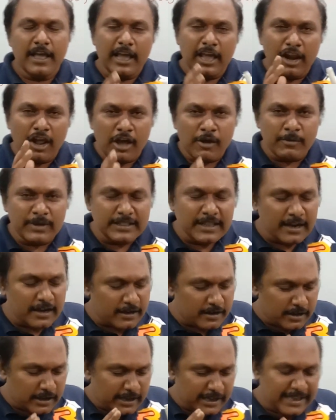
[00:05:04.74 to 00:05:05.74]
Along with
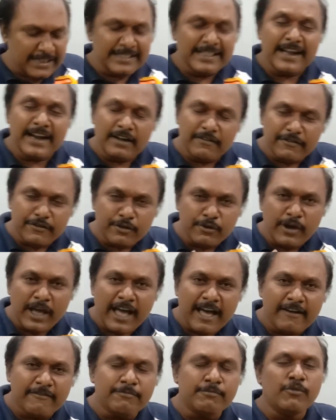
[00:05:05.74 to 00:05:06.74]
that, in that you
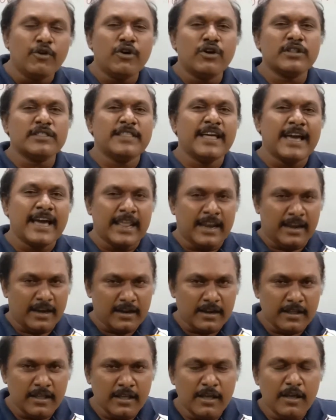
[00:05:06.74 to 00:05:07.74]
have more
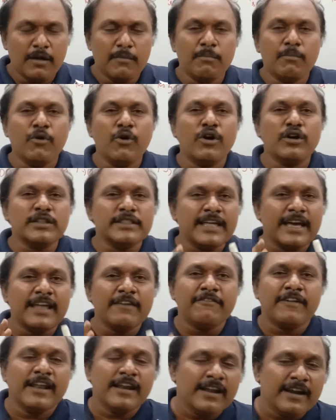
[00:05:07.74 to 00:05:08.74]
than more than
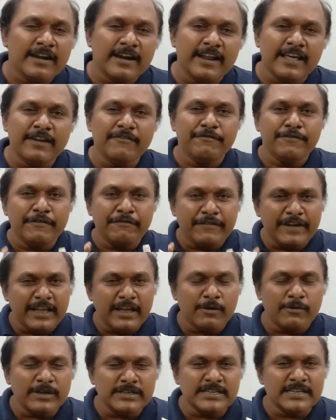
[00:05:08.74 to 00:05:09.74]
150
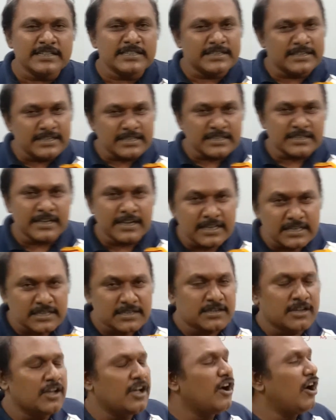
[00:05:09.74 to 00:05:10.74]
questions
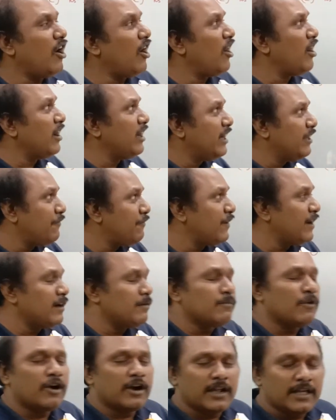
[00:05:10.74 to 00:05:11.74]
discussed on different
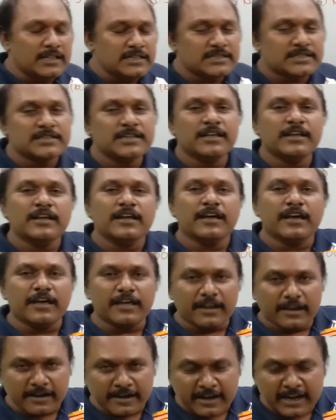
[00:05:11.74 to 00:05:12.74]
models
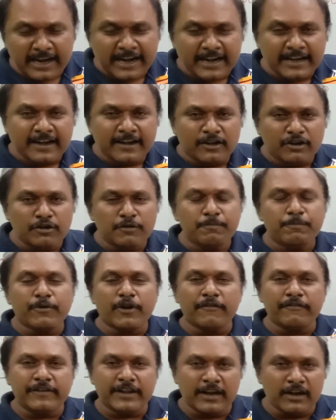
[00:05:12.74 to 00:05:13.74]
related to
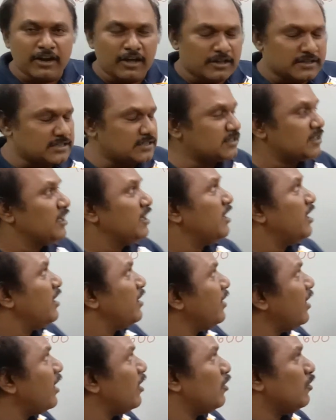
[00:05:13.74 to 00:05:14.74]
profit and loss.
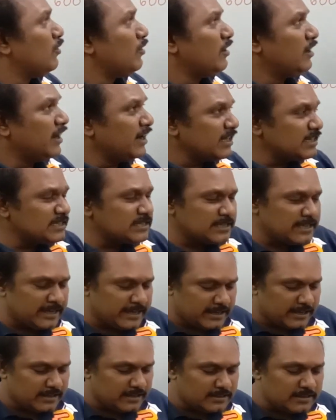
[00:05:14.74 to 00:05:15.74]
Now, let us
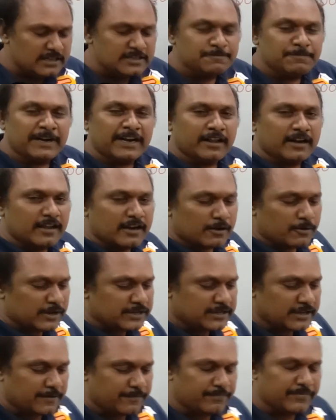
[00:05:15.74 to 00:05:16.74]
see this particular
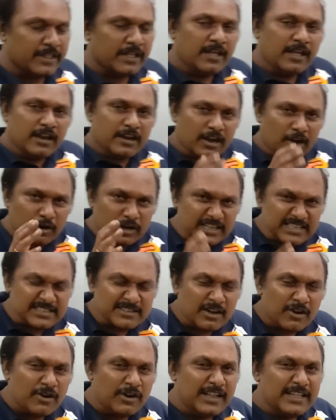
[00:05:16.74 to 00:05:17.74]
question. Now,
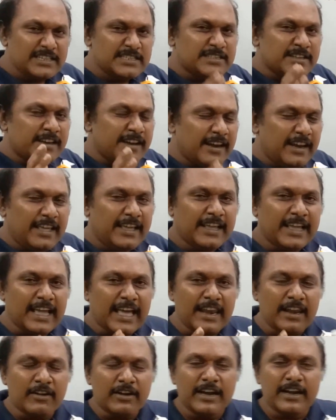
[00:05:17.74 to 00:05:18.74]
discount is generally
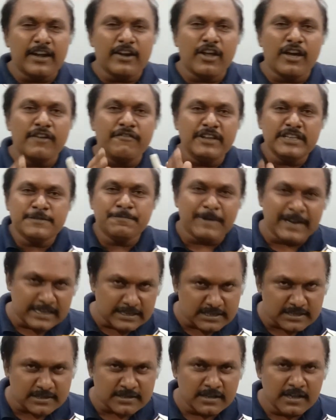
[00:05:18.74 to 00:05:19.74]
calculated on which
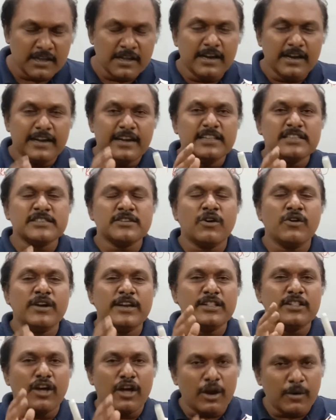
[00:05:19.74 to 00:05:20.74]
price? Discount
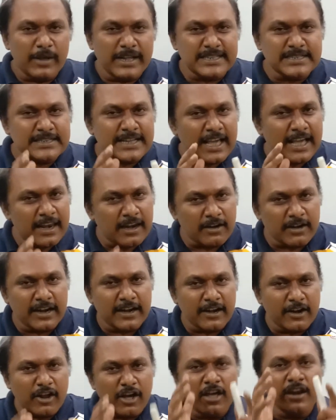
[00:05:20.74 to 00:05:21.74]
is always
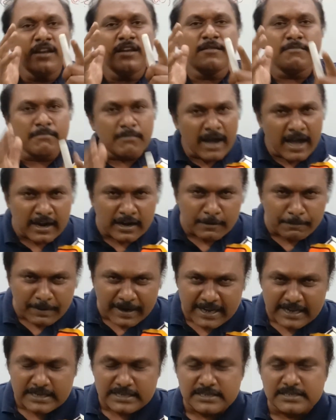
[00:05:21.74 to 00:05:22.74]
calculated on marked
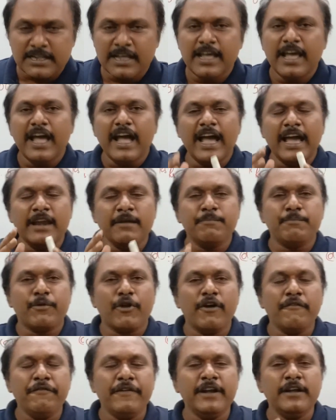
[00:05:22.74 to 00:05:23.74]
price and
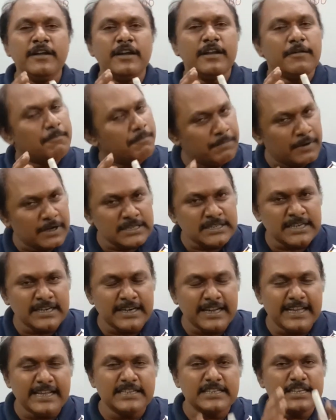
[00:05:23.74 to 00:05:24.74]
profit
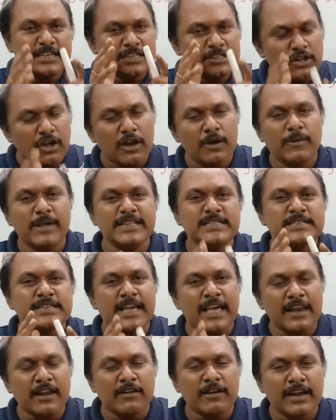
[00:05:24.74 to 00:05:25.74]
percentage is always
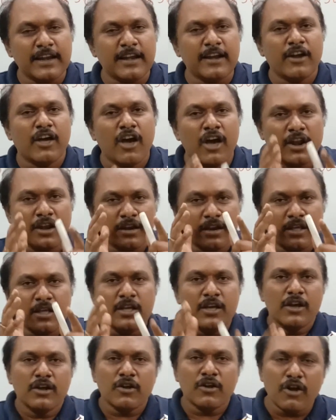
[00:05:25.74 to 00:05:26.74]
calculated
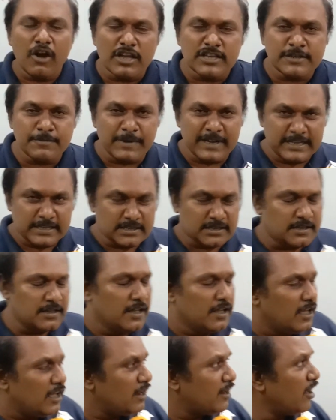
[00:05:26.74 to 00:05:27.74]
on cost price.
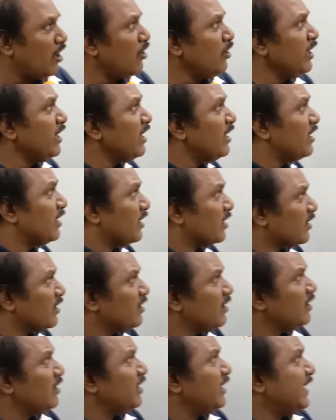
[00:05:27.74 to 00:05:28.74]
Now here,
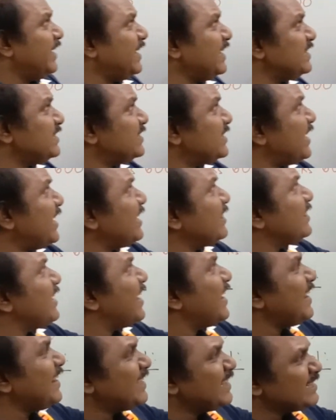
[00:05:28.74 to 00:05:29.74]
he is saying
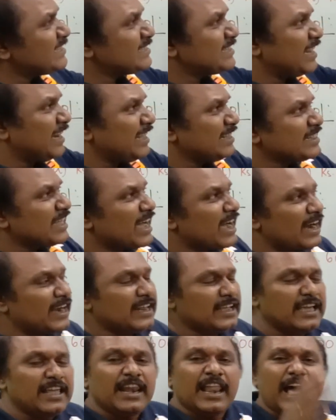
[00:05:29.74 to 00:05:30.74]
that he is selling the
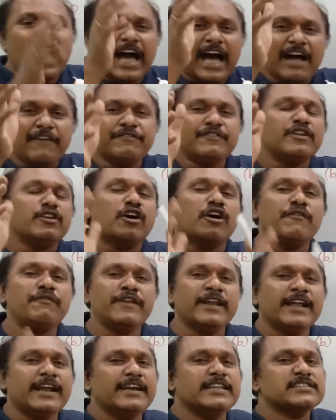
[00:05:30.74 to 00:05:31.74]
article after
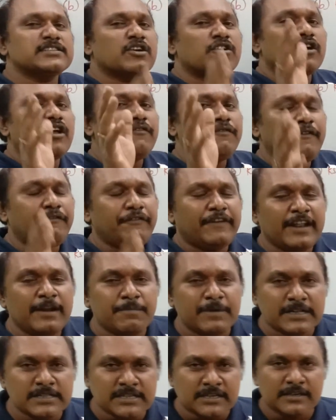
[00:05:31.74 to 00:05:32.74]
offering a discount of
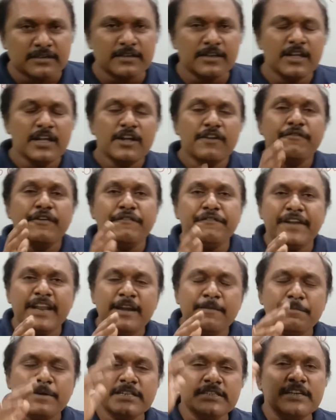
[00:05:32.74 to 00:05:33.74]
15%.
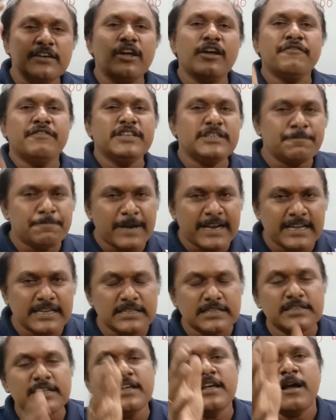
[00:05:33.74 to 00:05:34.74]
15% on which
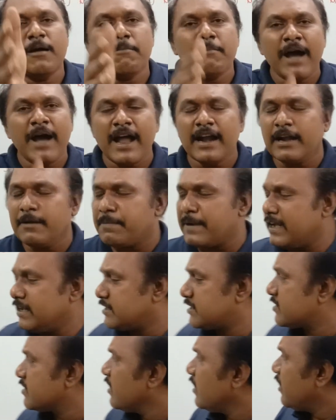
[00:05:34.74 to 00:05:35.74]
price? Marked
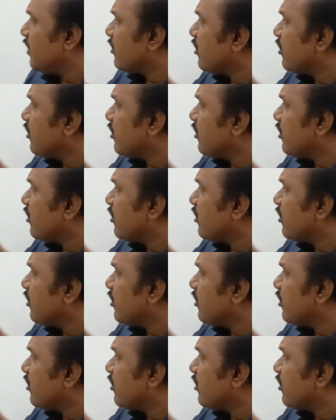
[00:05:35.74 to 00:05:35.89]
price.